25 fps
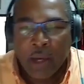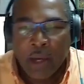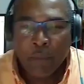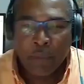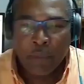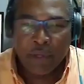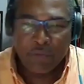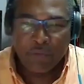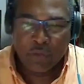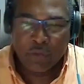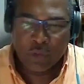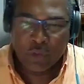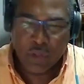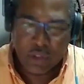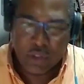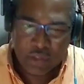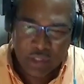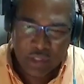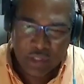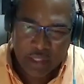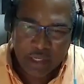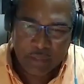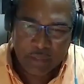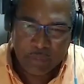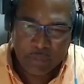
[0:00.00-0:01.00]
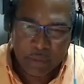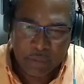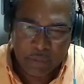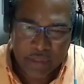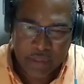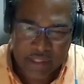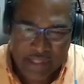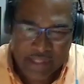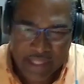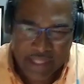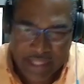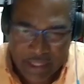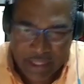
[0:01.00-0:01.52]
But if you talk to a lot of people,
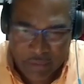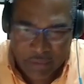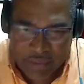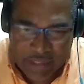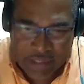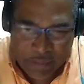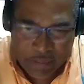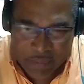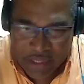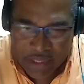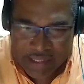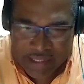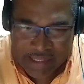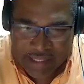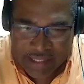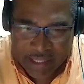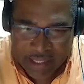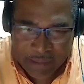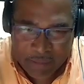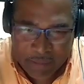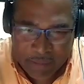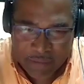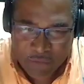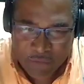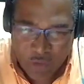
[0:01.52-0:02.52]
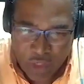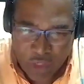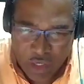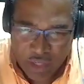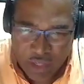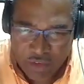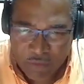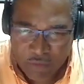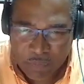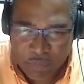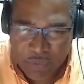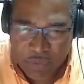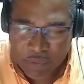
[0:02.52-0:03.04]
they said that was the best time. And for a
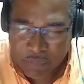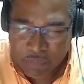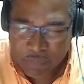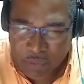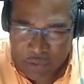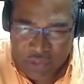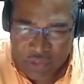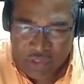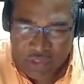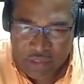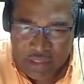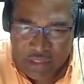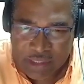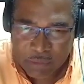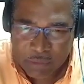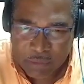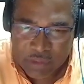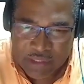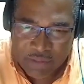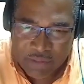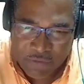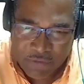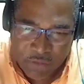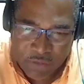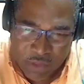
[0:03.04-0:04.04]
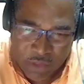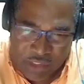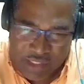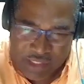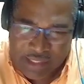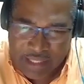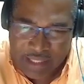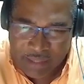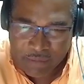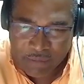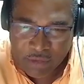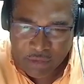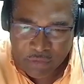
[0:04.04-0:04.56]
lot of persons, it was the first
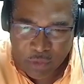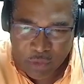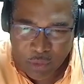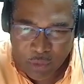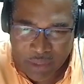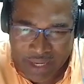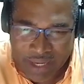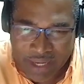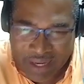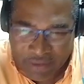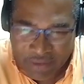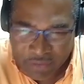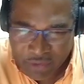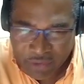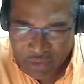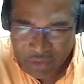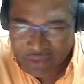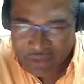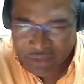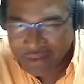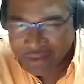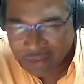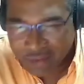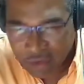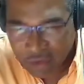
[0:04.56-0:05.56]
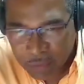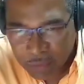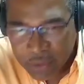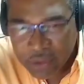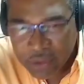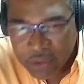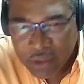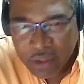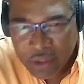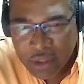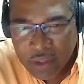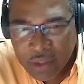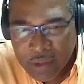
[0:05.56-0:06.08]
time, if you were African and urban,
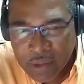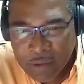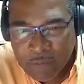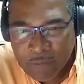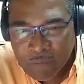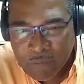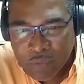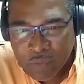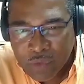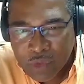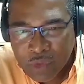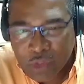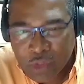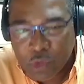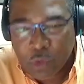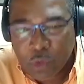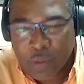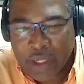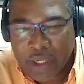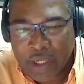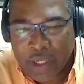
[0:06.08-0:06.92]
that you